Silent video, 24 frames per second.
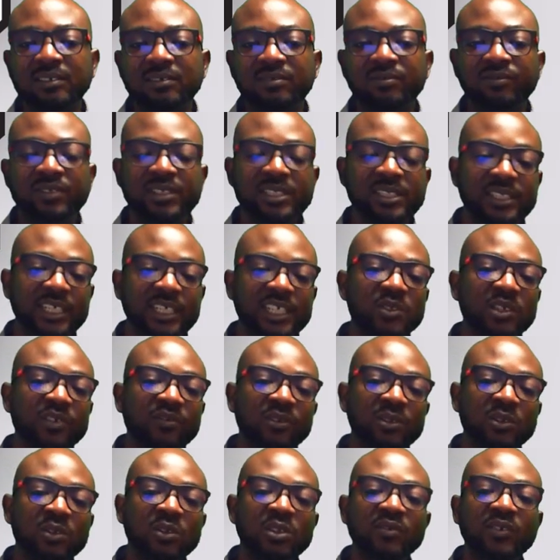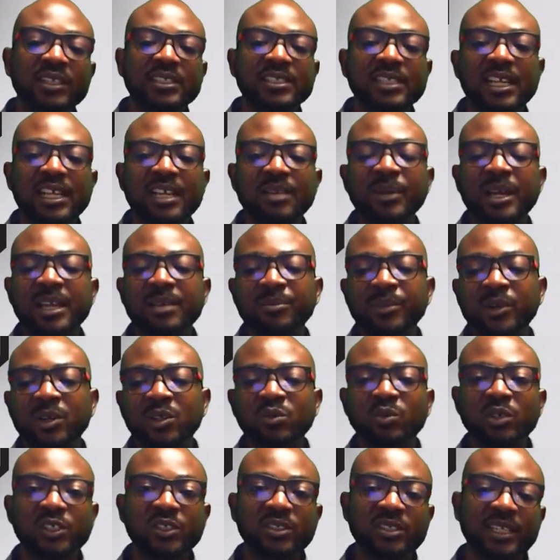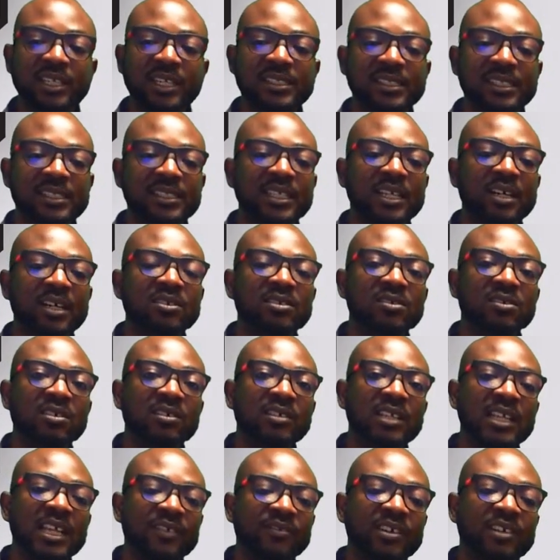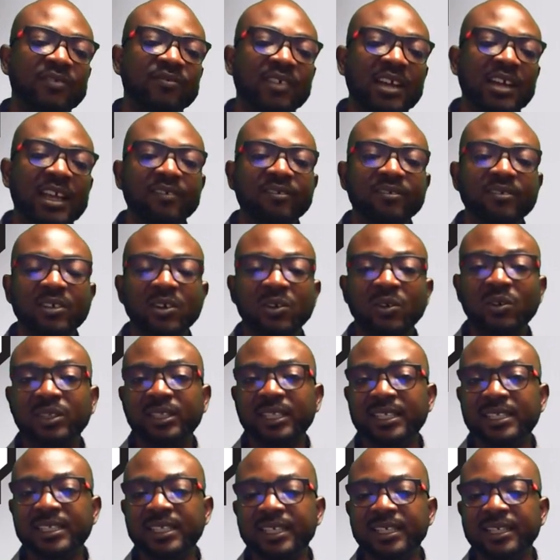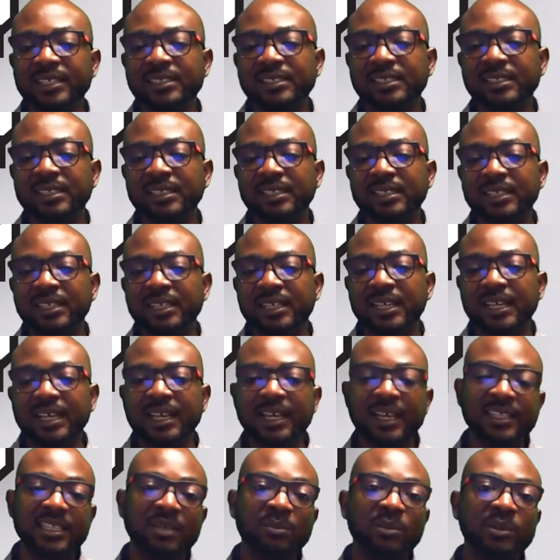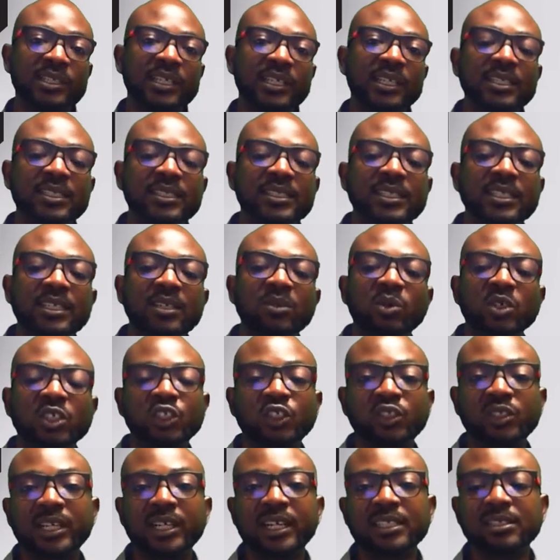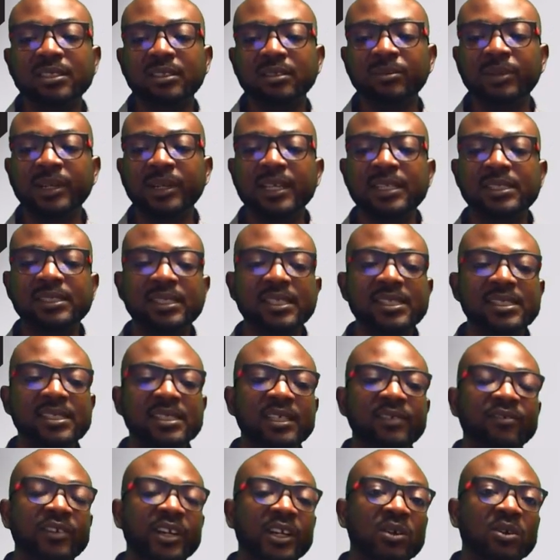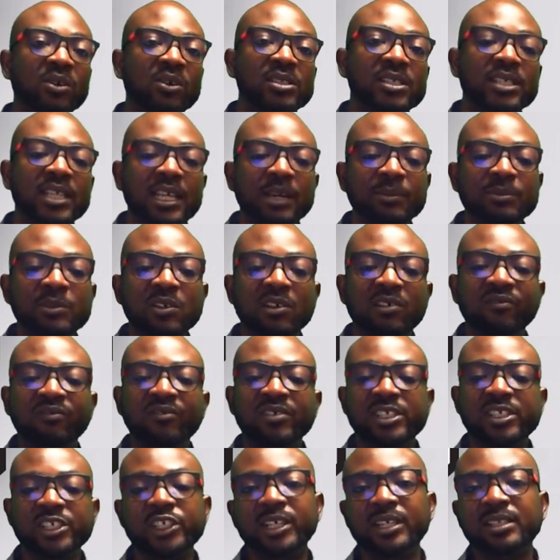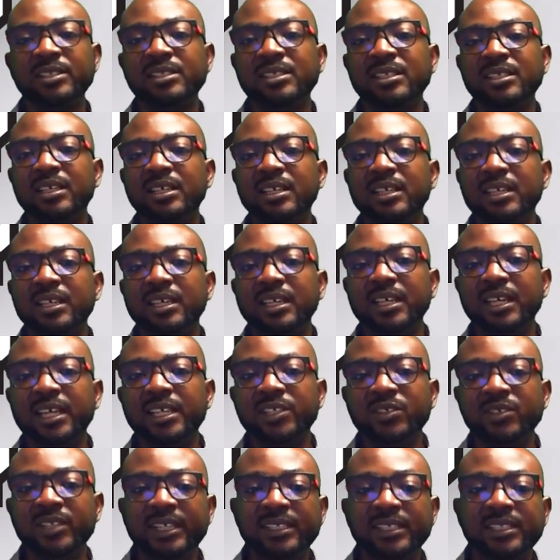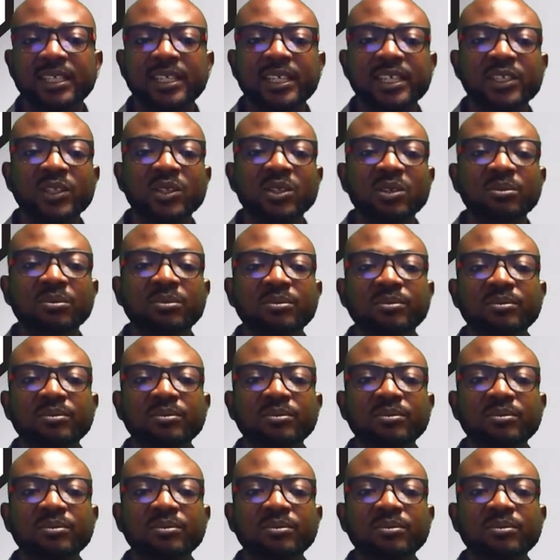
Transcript: Physicians were followed over time by a mailed questionnaire sent out every 5 or 10 years, and their mortality was tracked by extensive records kept on physicians in the United Kingdom.